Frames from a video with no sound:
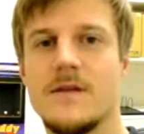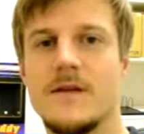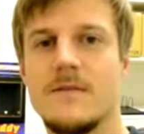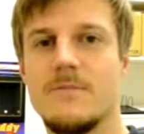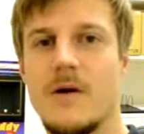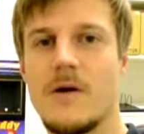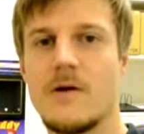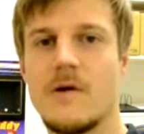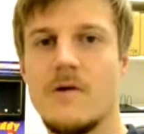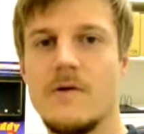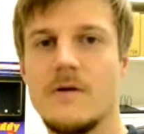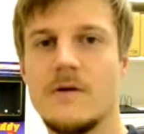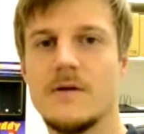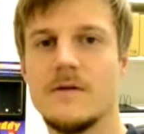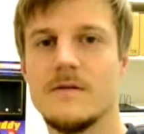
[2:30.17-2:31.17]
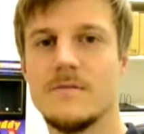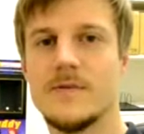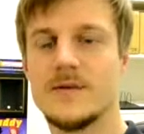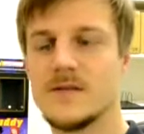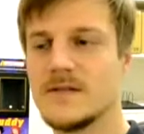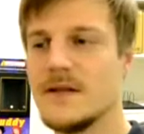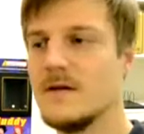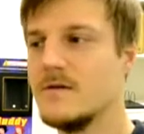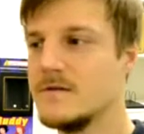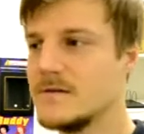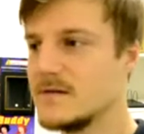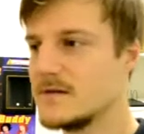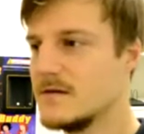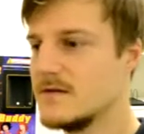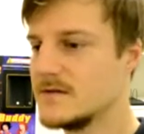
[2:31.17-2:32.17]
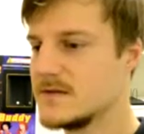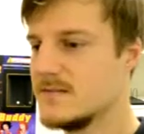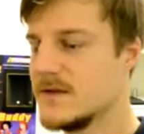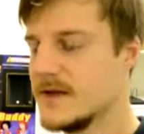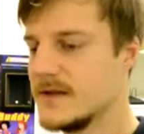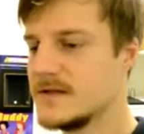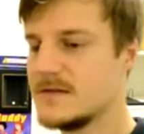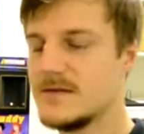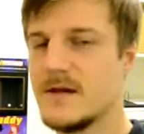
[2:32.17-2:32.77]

the bar owner or the person that owns the place.